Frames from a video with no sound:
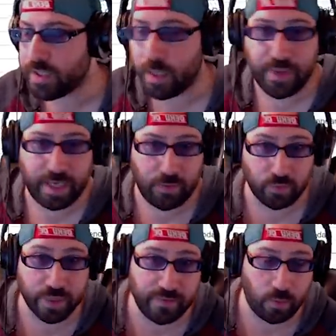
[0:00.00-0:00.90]
something I
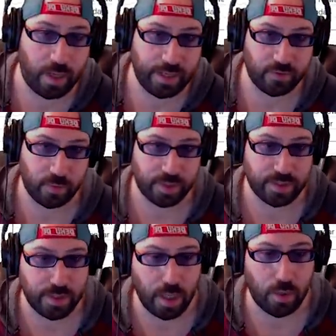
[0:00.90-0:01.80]
really want everyone
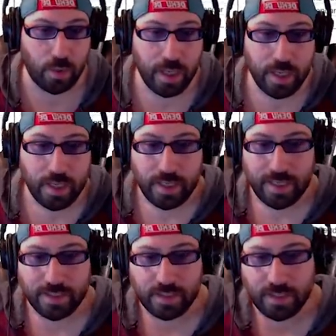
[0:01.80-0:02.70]
to know
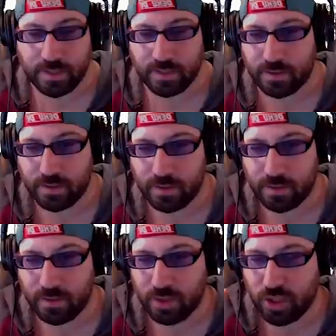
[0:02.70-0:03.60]
is is
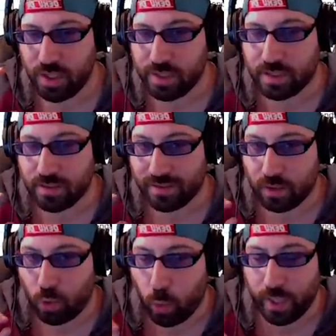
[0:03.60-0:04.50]
just
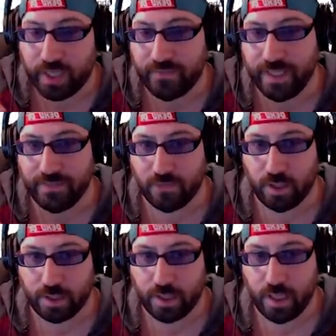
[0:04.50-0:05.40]
quickly
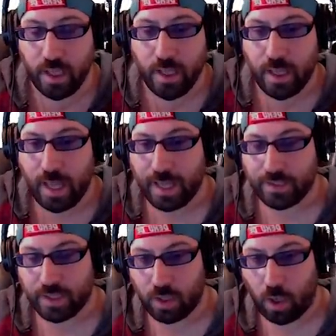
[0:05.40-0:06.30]
look
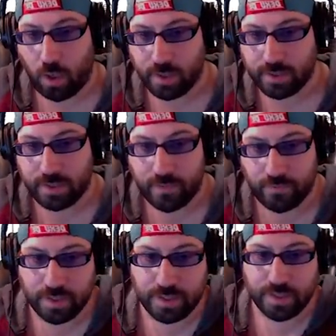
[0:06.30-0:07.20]
at the cost
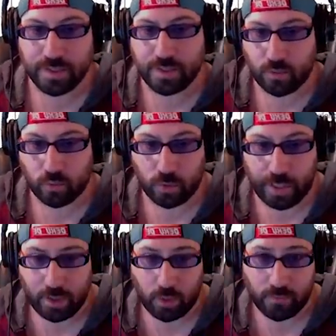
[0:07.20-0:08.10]
differences
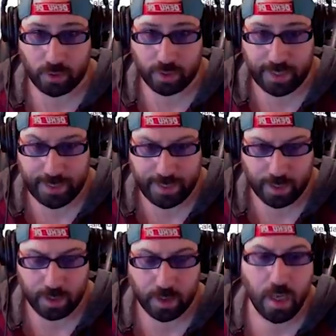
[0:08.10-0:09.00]
right over
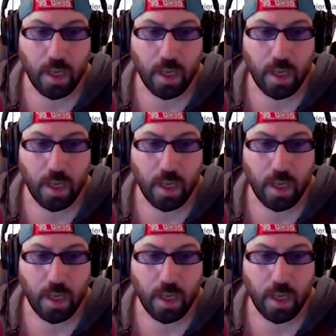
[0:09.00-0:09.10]
here.